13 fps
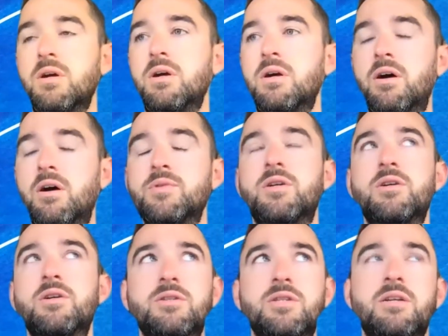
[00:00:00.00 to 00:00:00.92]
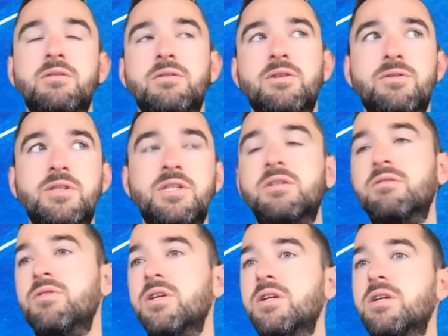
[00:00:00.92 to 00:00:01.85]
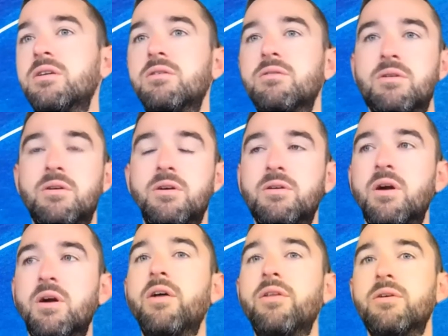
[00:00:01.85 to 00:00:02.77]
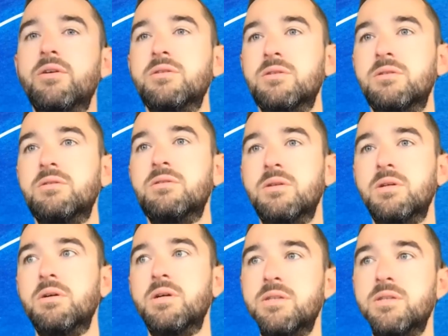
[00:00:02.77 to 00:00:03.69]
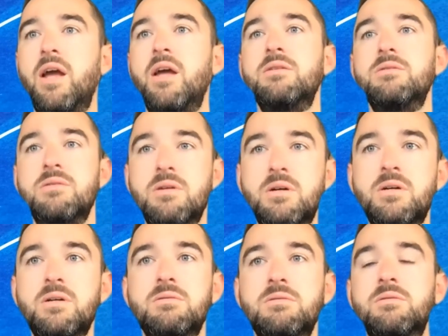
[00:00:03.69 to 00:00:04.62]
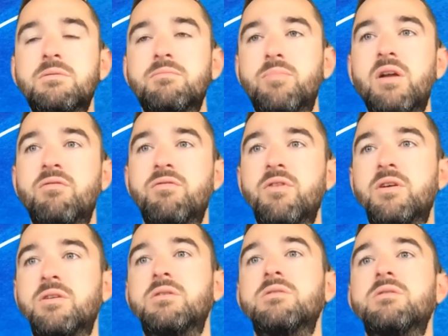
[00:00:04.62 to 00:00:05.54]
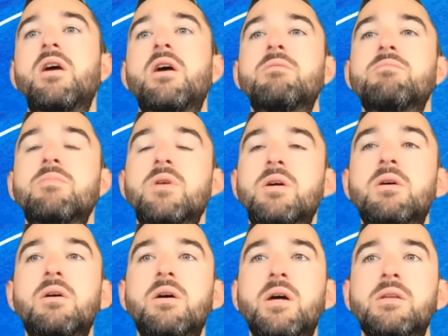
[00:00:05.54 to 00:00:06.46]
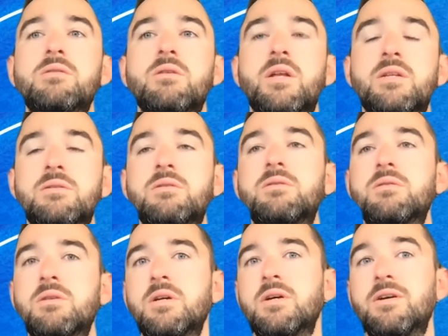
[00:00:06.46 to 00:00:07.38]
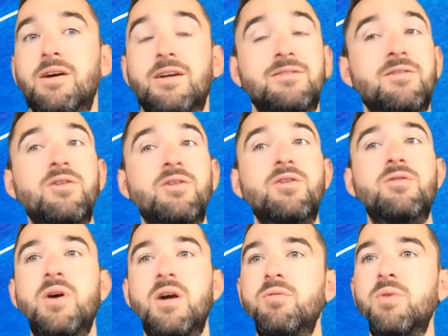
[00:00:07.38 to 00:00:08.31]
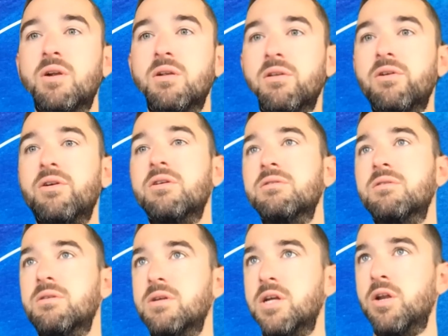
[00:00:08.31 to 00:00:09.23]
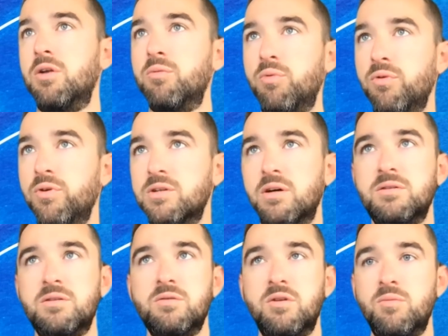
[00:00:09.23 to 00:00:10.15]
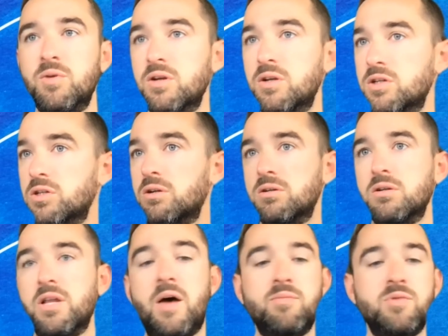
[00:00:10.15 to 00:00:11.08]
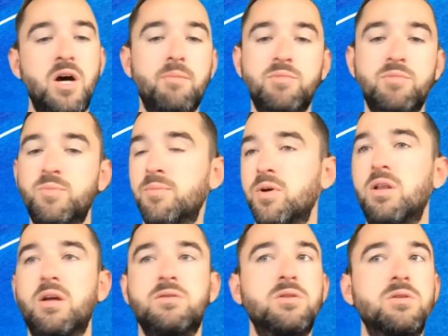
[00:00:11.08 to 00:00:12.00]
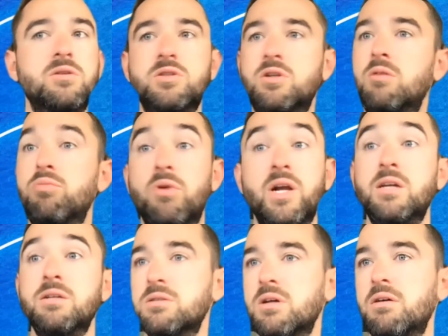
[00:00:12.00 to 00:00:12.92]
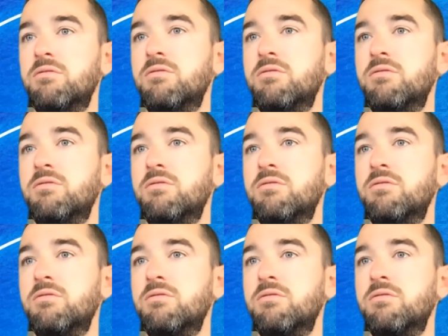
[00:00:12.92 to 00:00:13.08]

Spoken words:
I'm sorry, your DCV or others. It's a hands-on break fix exam, and so that's a good way if you want to learn. Deploy Tonzu Community Edition on your laptop, spin up a cluster, start breaking stuff,